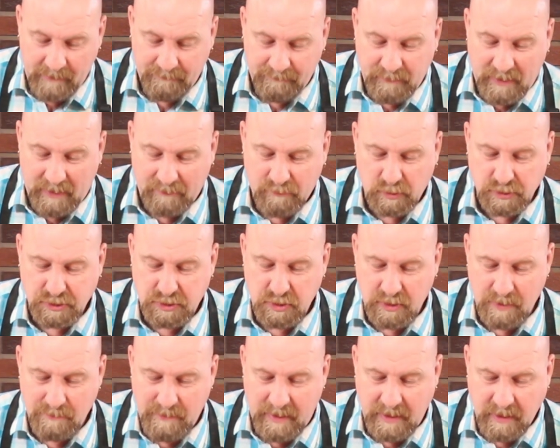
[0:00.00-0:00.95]
Now, of course, you
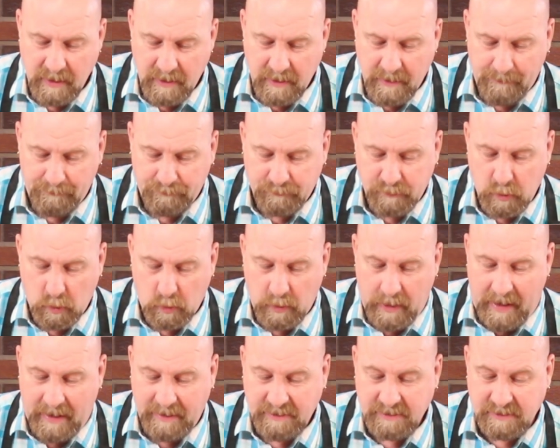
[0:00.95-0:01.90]
can make your
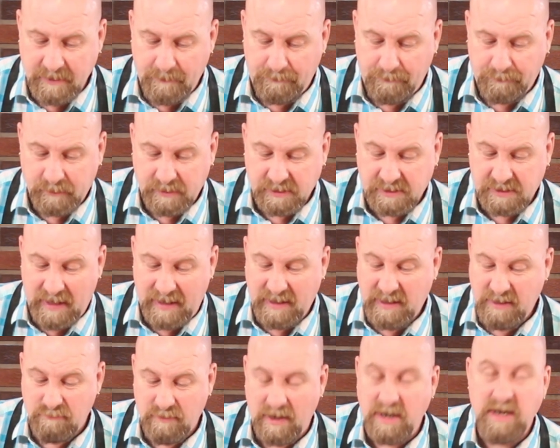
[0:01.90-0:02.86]
eggs
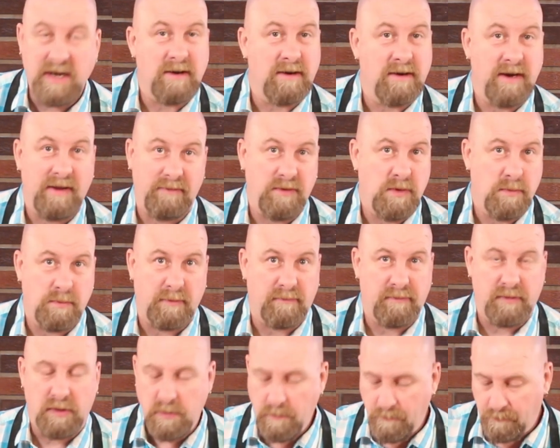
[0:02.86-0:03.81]
slightly runnier if you
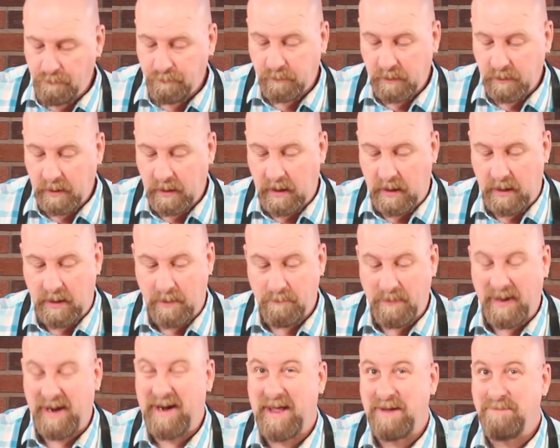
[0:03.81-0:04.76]
prefer.
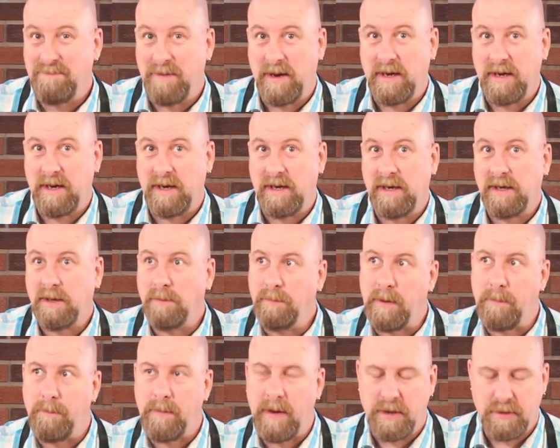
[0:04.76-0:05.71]
I like mine a little
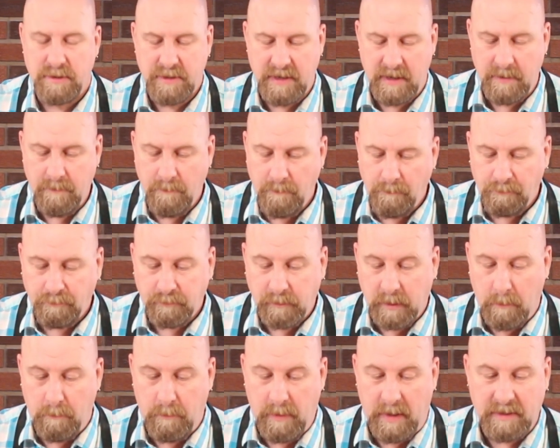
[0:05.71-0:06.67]
bit better done,
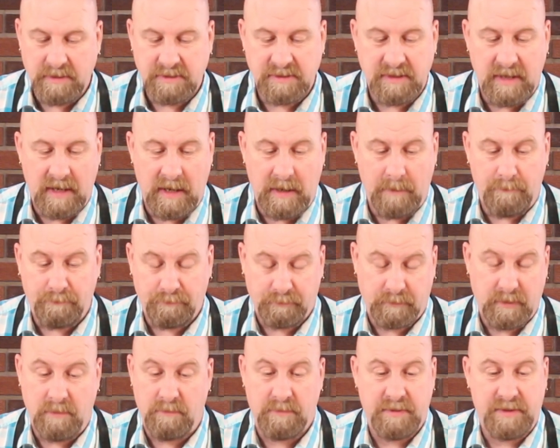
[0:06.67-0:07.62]
but
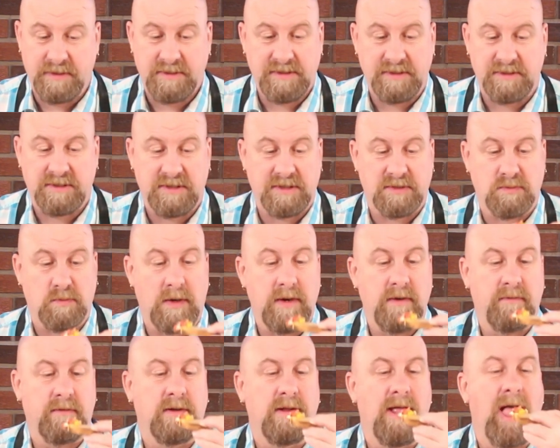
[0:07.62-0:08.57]
this is just
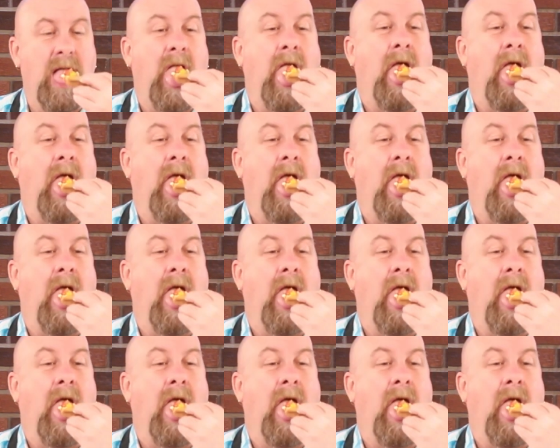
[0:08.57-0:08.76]
wonderful.